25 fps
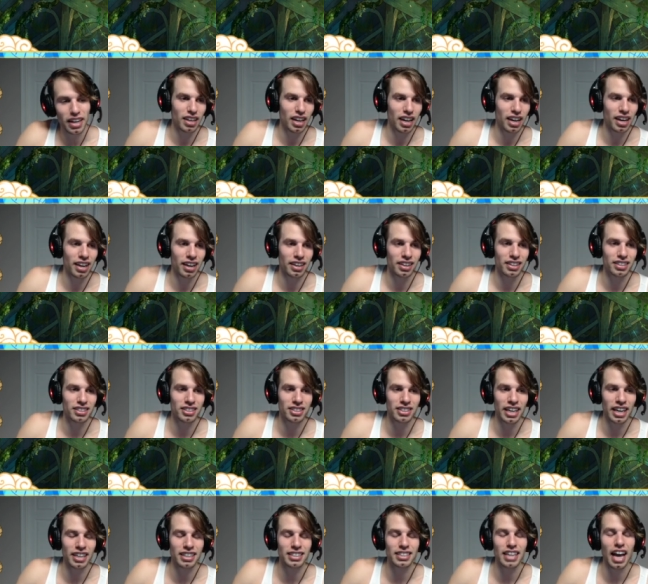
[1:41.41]
And
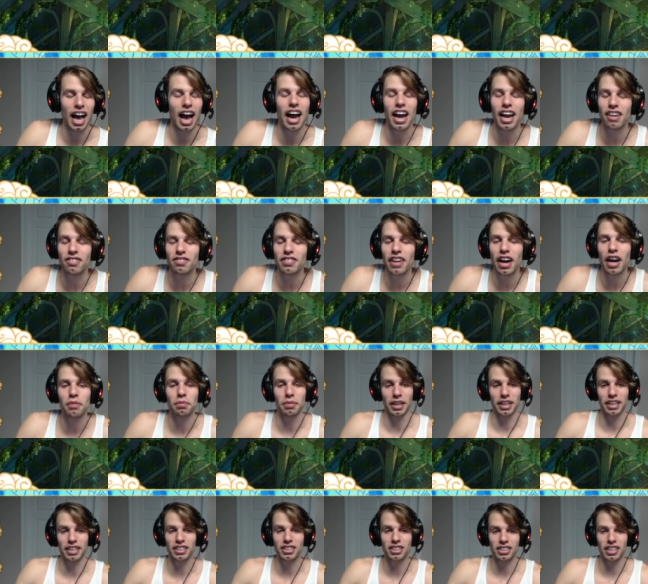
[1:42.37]
Shanks, I have not
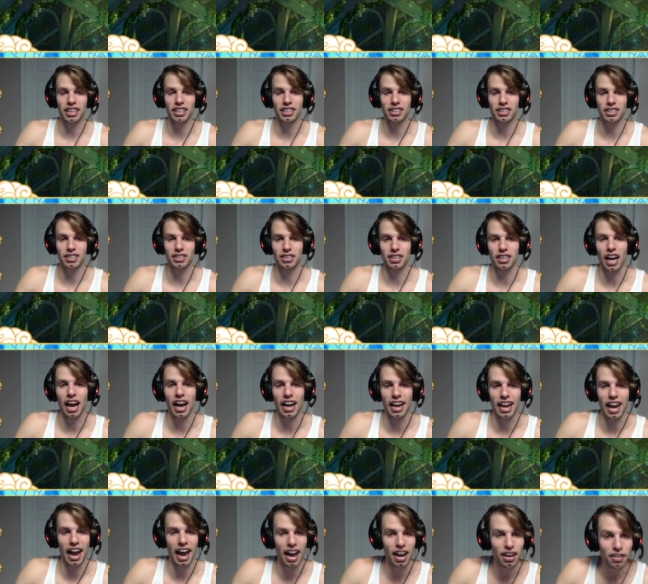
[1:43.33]
played Shanks. I
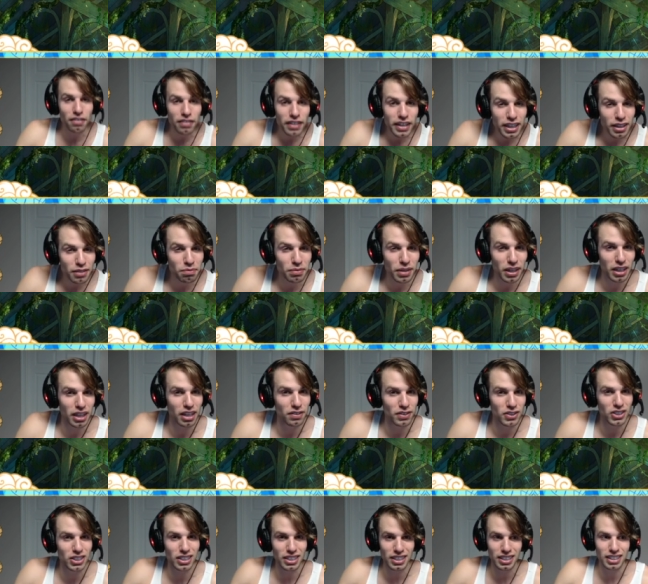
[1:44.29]
have him a
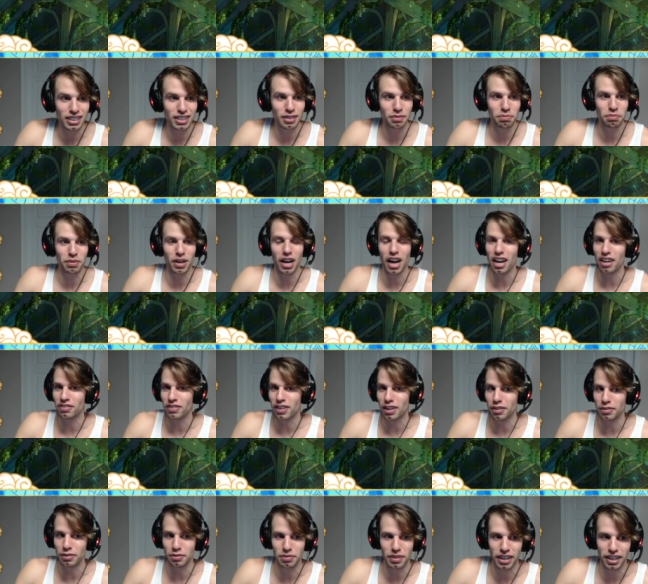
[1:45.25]
level 60, but I have
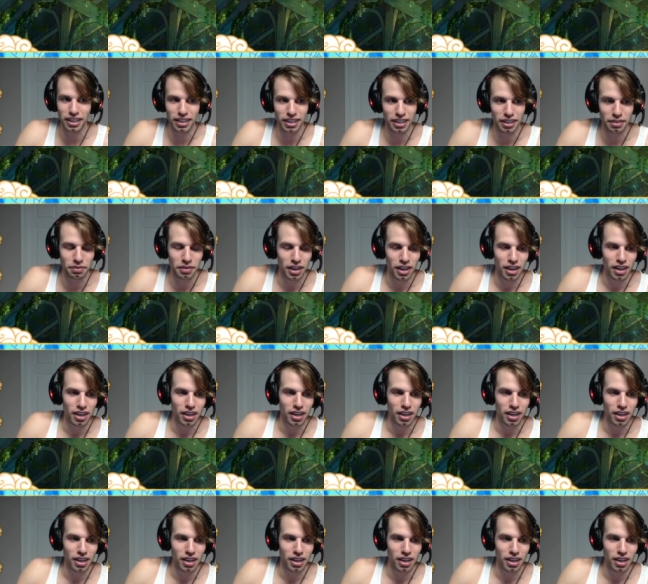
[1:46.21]
not been playing him,